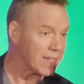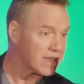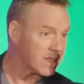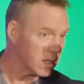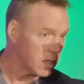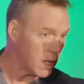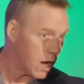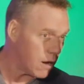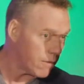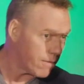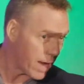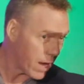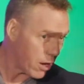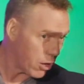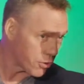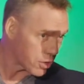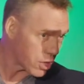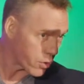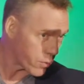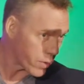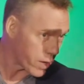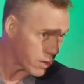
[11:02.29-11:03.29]
that's love,
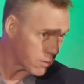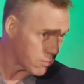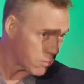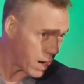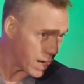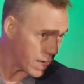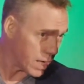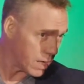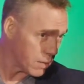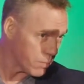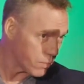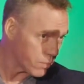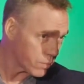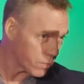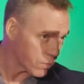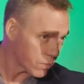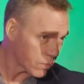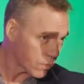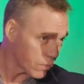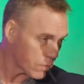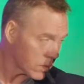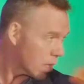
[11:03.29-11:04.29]
health, career, and money.
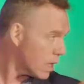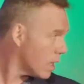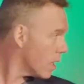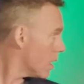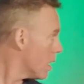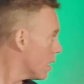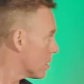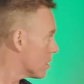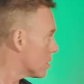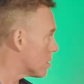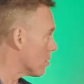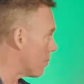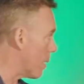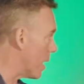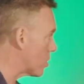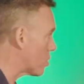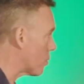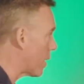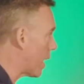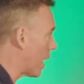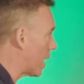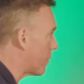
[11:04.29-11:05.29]
So
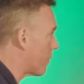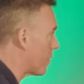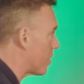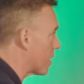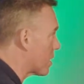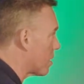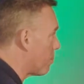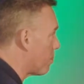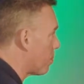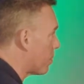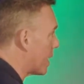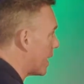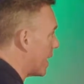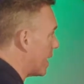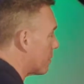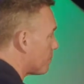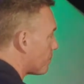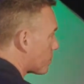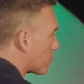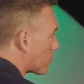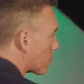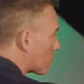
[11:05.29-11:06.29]
make sure we got everything
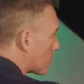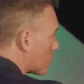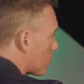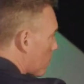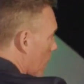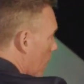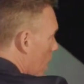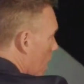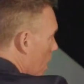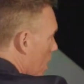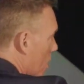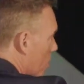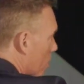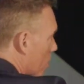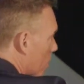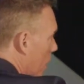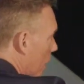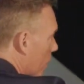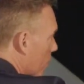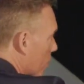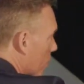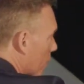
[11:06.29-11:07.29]
complete your
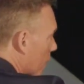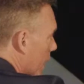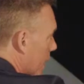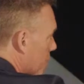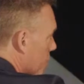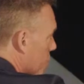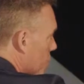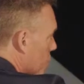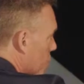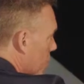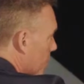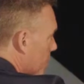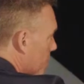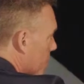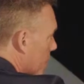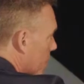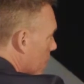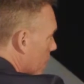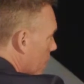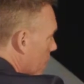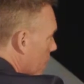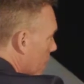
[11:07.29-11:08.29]
love and
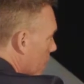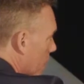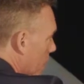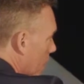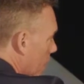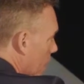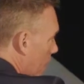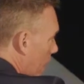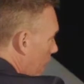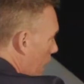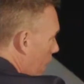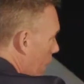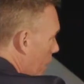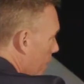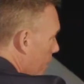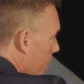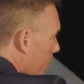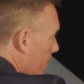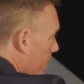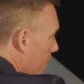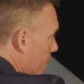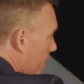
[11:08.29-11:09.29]
relationships, your health
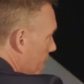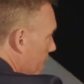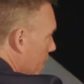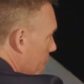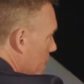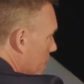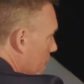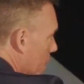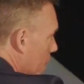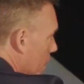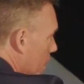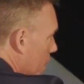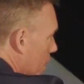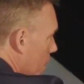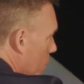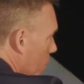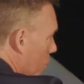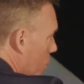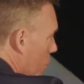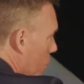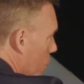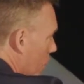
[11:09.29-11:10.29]
and your fitness,
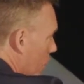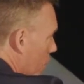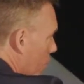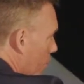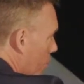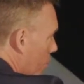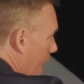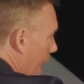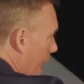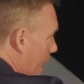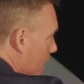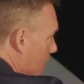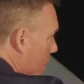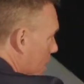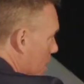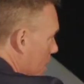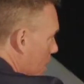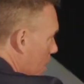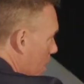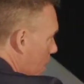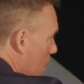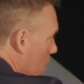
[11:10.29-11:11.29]
your career and
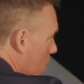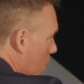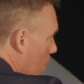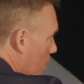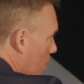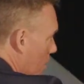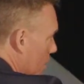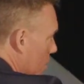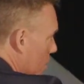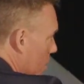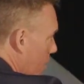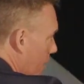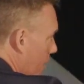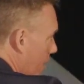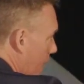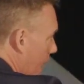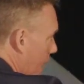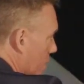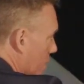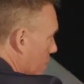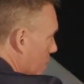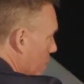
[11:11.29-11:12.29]
practice, your personal
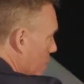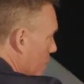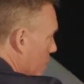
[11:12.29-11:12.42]
financial